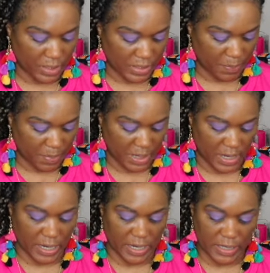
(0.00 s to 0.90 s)
to dip it
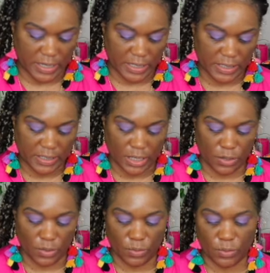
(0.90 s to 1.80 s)
in
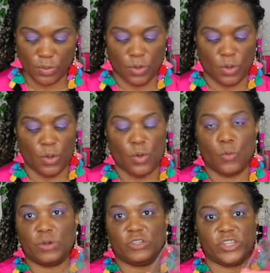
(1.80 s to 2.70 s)
Disco,
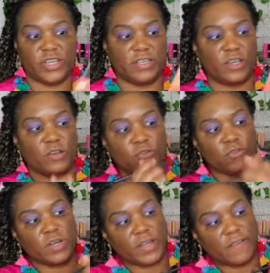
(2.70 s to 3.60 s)
which is a
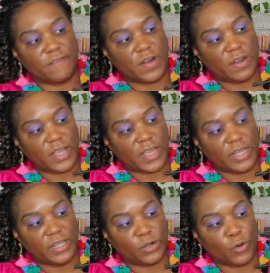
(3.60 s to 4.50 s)
really funky
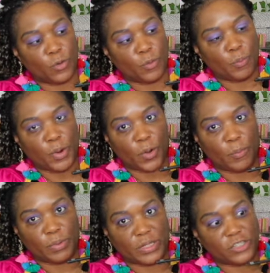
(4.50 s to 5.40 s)
little
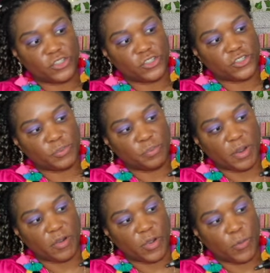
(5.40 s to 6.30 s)
purplish
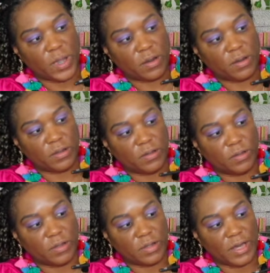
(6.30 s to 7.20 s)
periwinkle
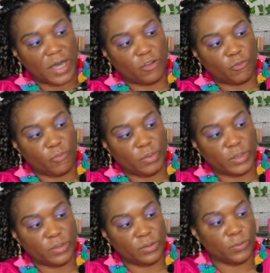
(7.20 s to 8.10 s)
kind of
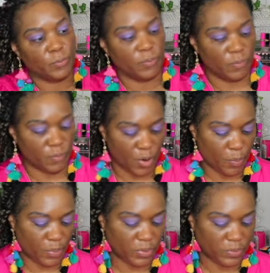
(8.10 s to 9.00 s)
blue
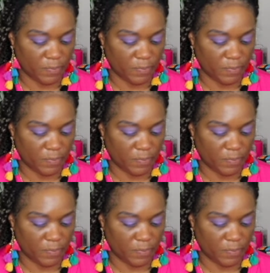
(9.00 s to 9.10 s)
purple.